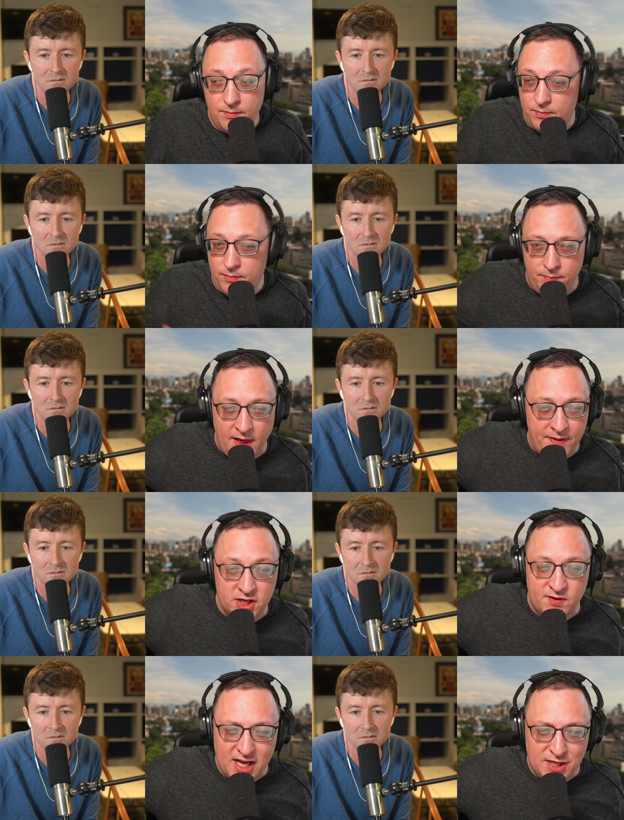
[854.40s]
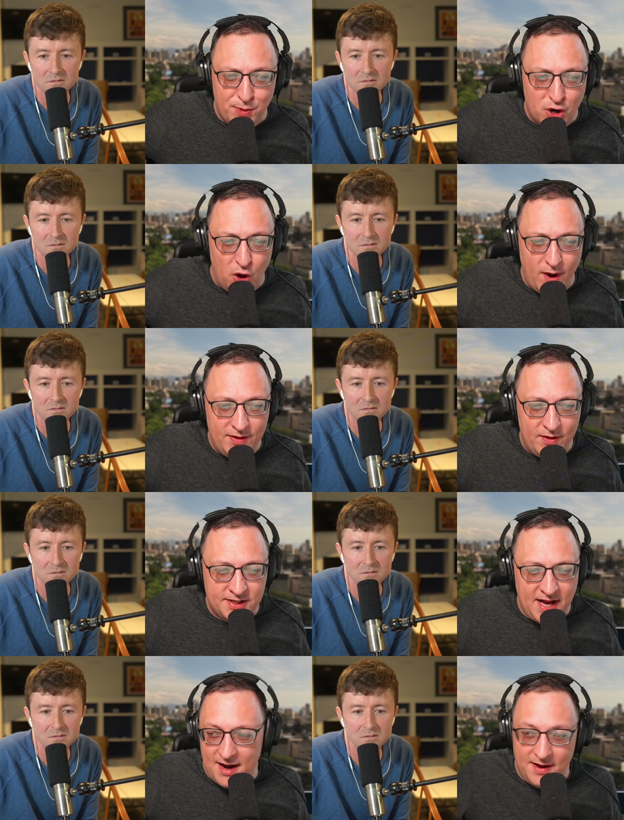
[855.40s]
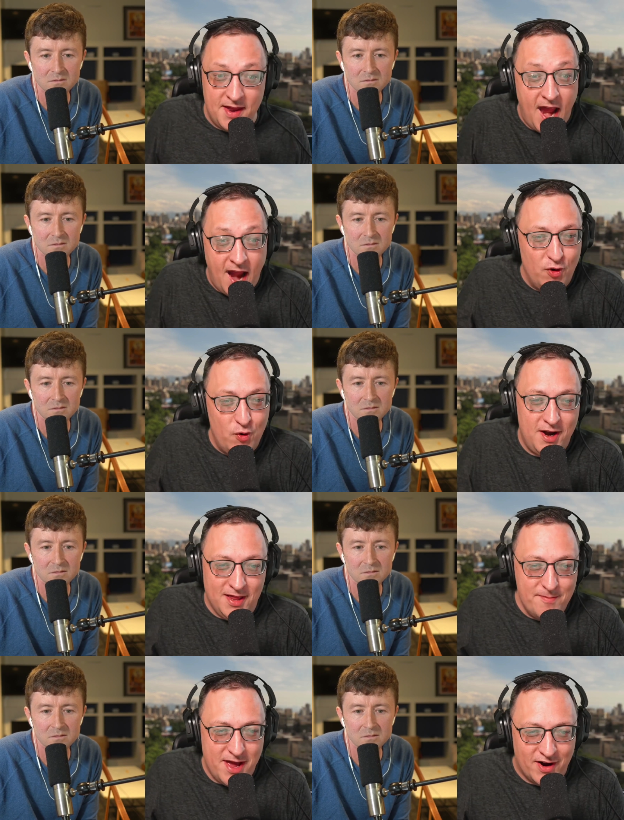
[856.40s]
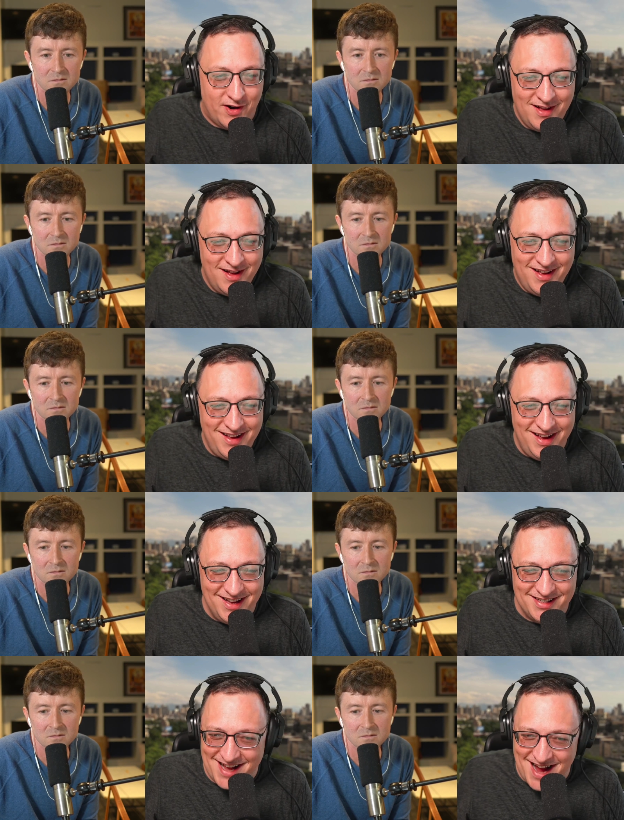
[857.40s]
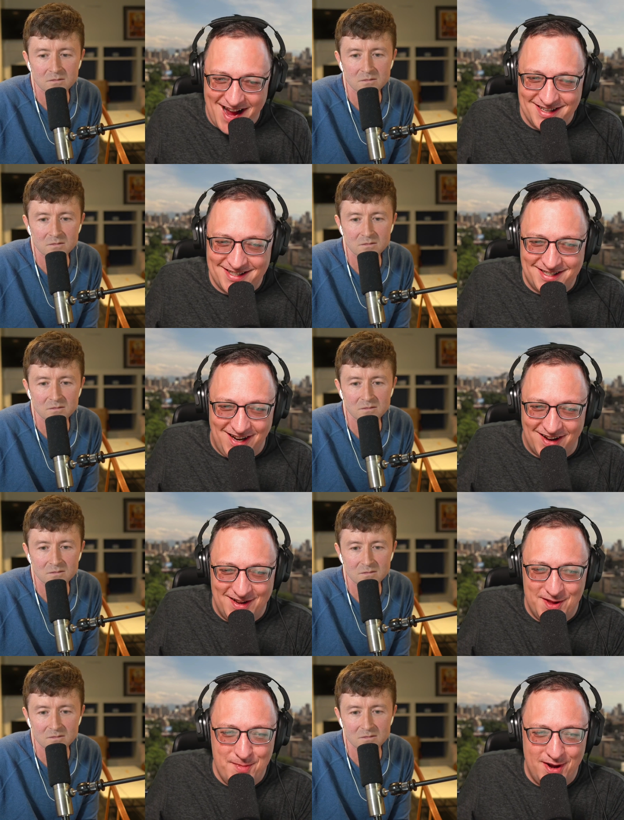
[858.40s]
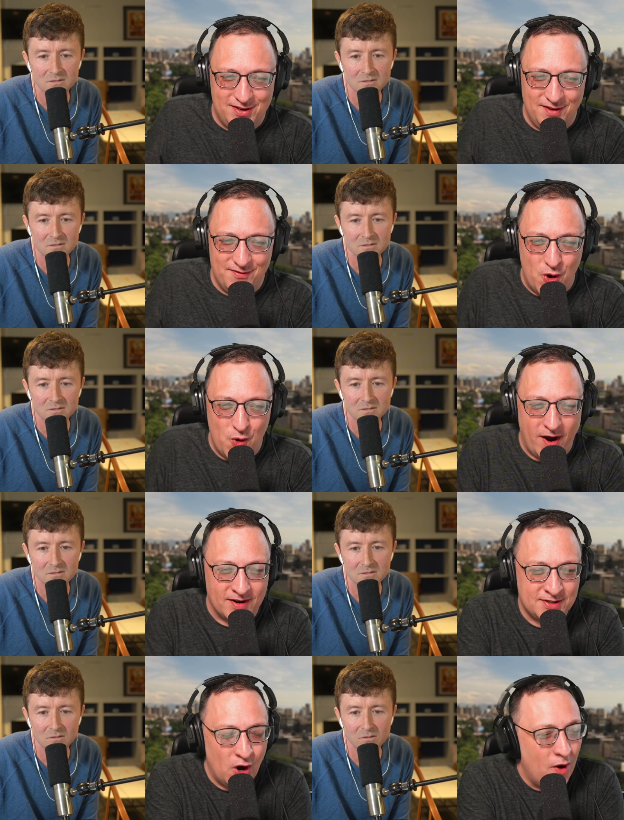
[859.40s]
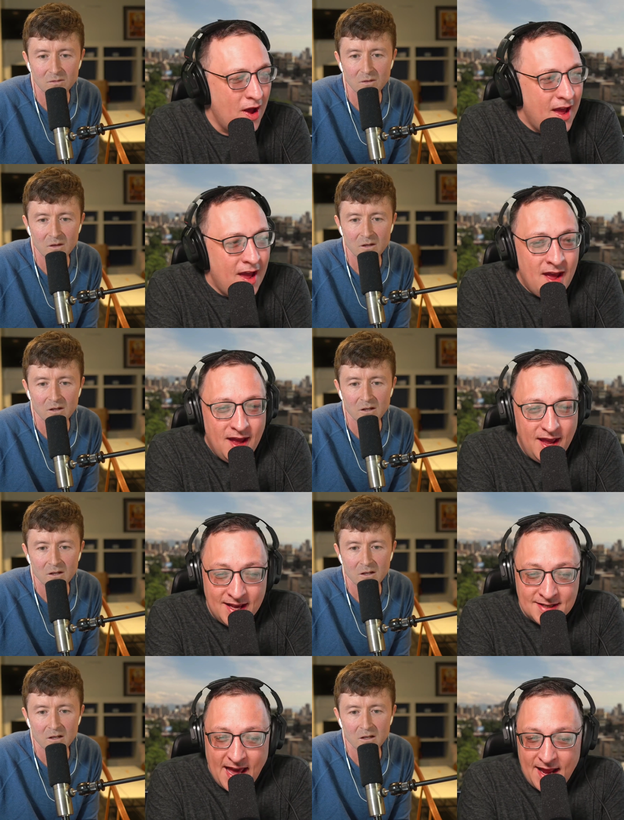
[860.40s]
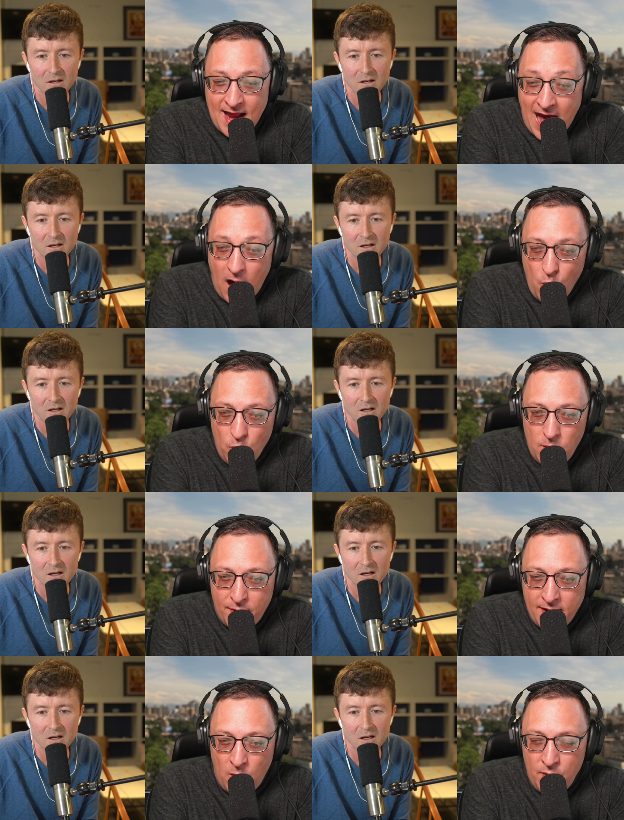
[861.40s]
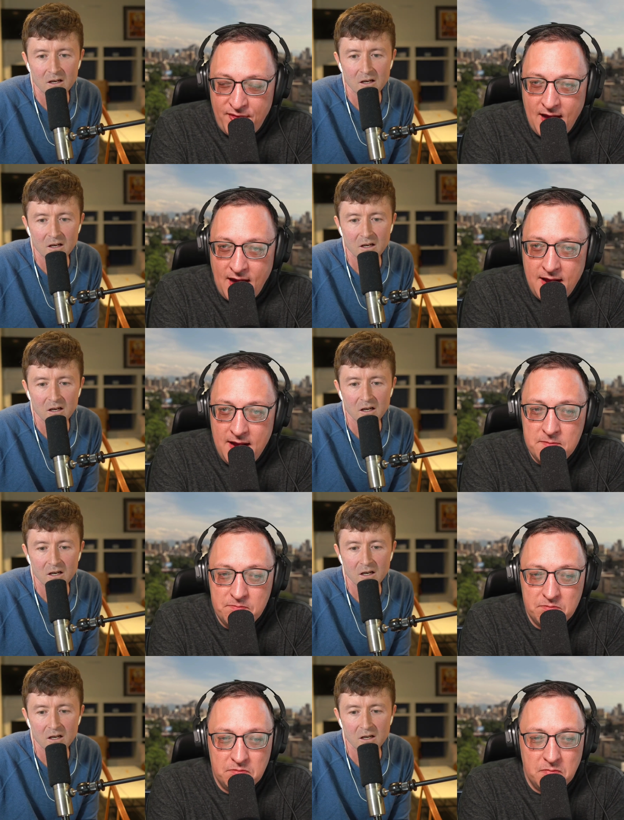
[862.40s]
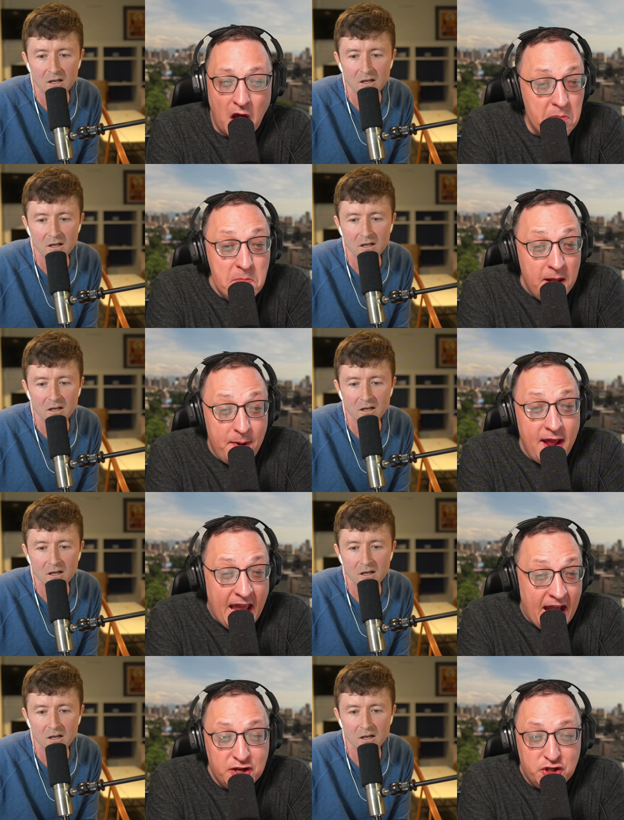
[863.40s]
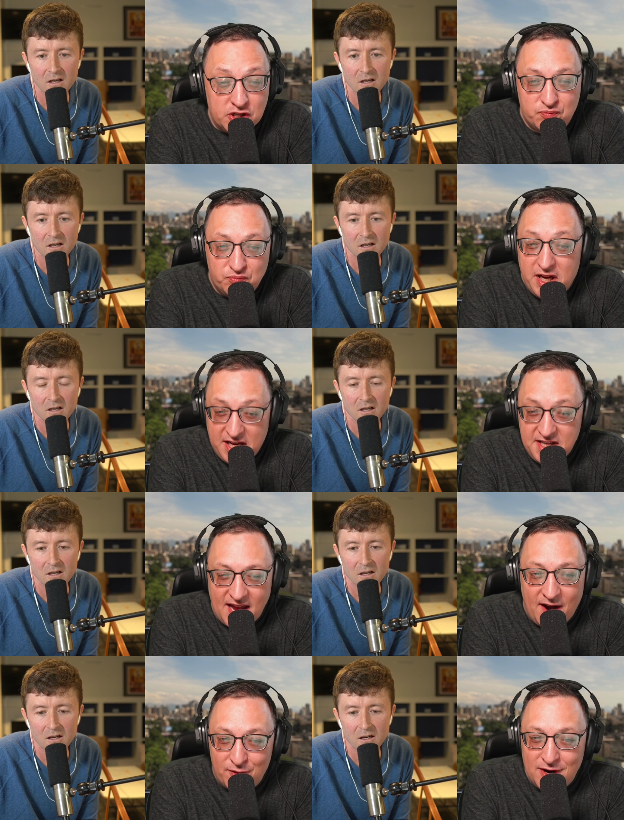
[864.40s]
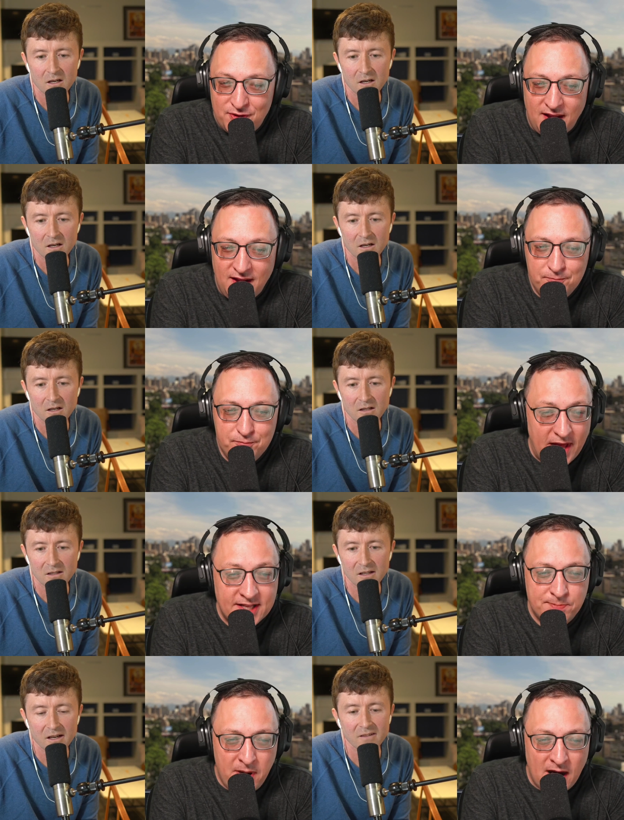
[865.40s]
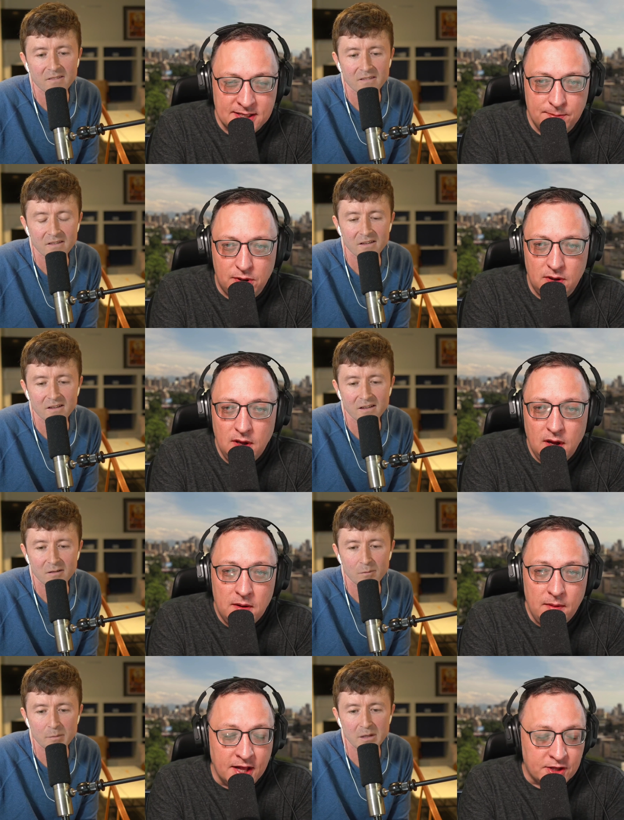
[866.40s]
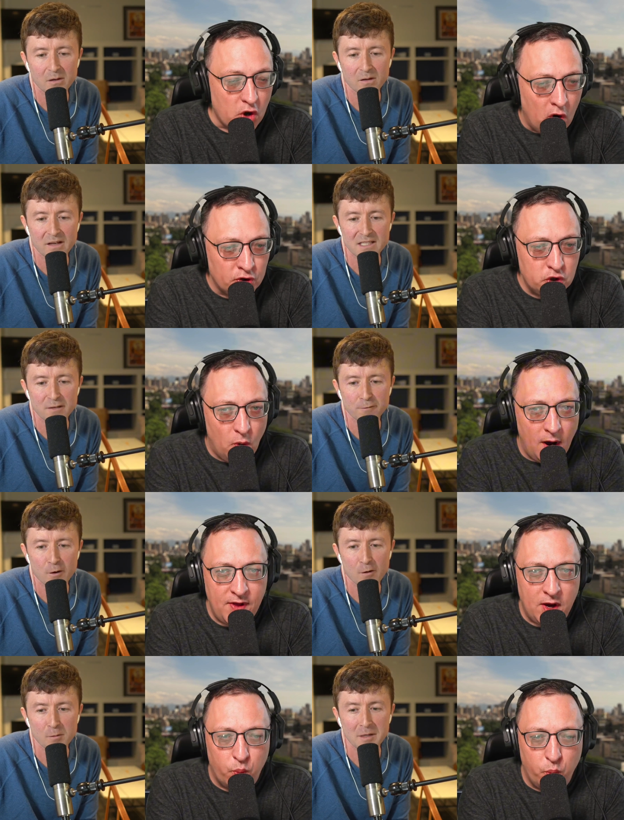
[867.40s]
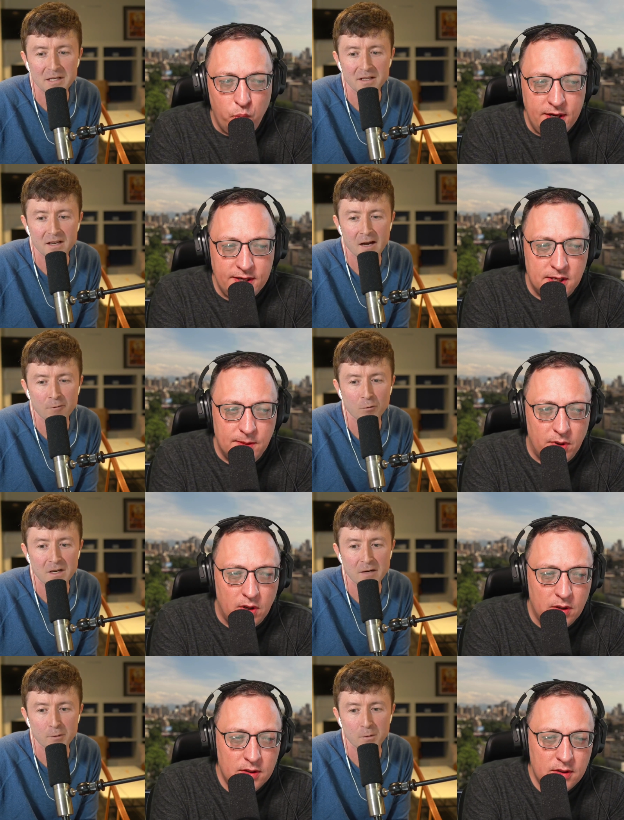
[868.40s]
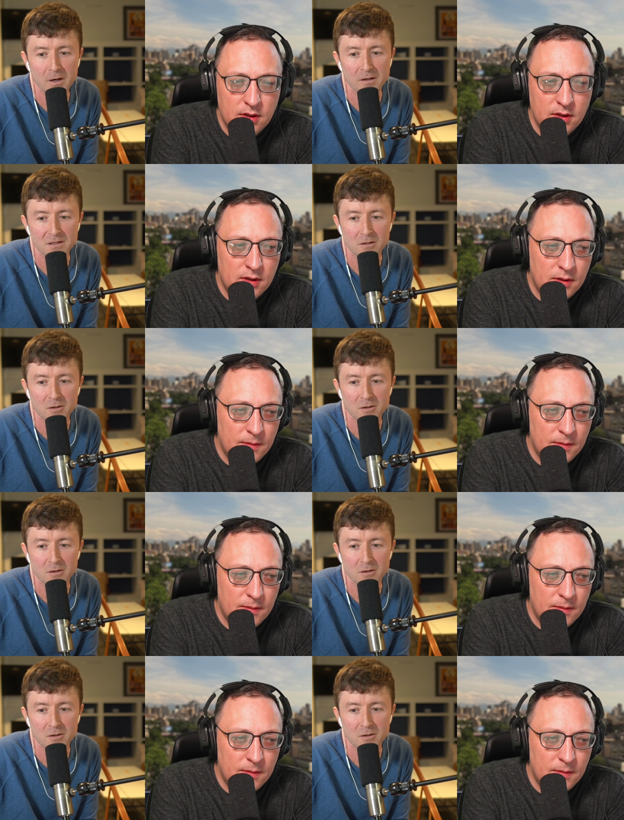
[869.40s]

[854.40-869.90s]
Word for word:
Speaker 1: then there's Facebook all the way on their stat. And then everyone in the middle is kind of stuck in the middle of nowhere. So, is that how it will play out with AI? Maybe AI just eats everything. That's yeah. possible. It's bitter also, I think, reasonable. Everyone
Speaker 2: everywhere is learning